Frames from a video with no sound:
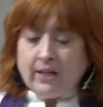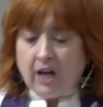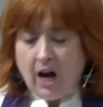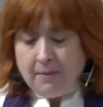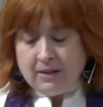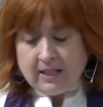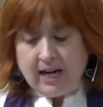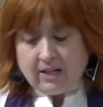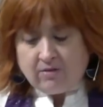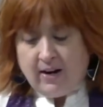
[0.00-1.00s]
One
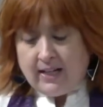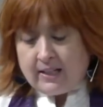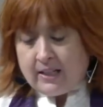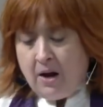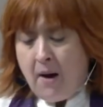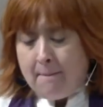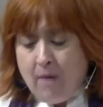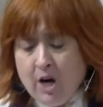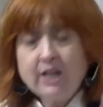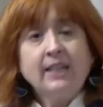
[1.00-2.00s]
commentator writes
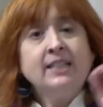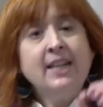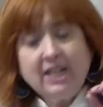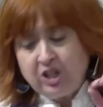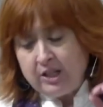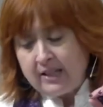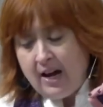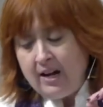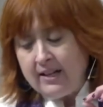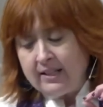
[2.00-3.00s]
Mark
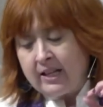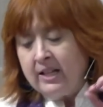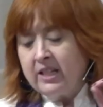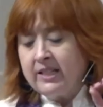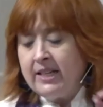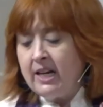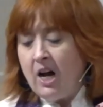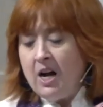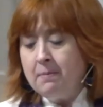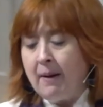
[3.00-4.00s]
teaches us to see
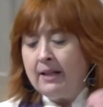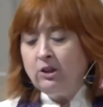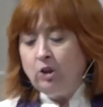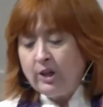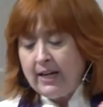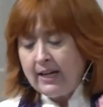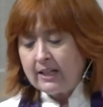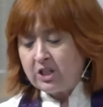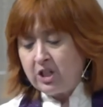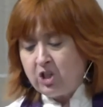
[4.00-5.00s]
God by
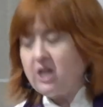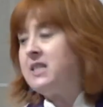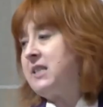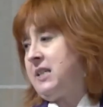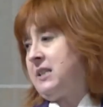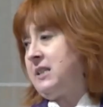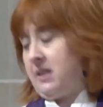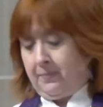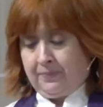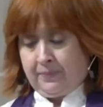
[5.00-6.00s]
looking to
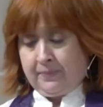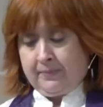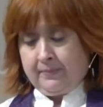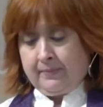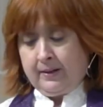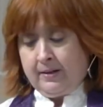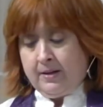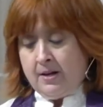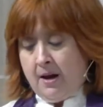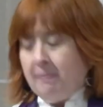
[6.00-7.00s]
Jesus.
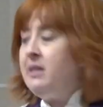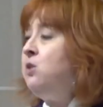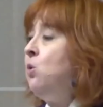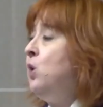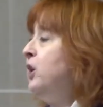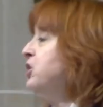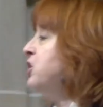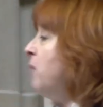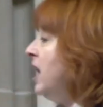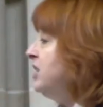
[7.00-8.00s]
But in
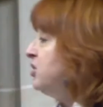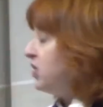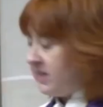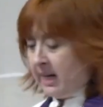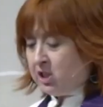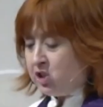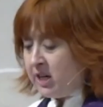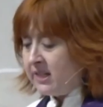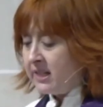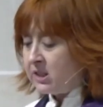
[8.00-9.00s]
order to understand
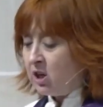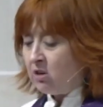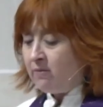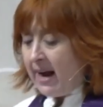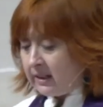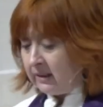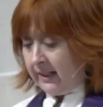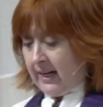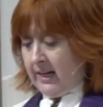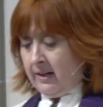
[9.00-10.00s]
Jesus
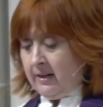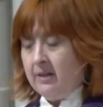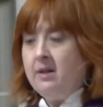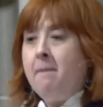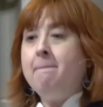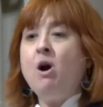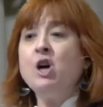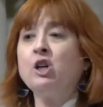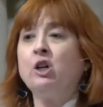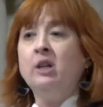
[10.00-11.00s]
correctly,
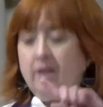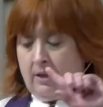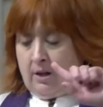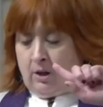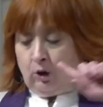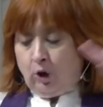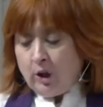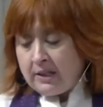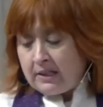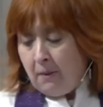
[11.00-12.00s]
Mark
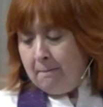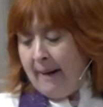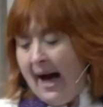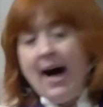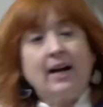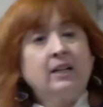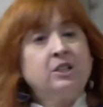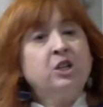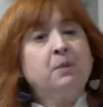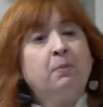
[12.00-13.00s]
looks
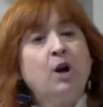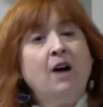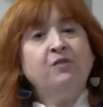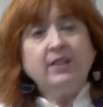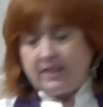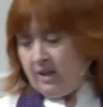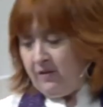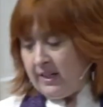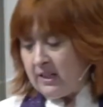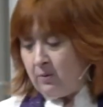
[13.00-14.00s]
back to the prophets
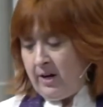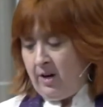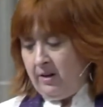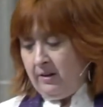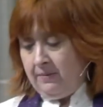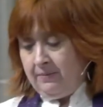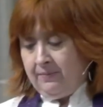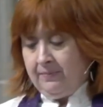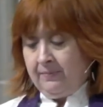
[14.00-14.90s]
of Israel.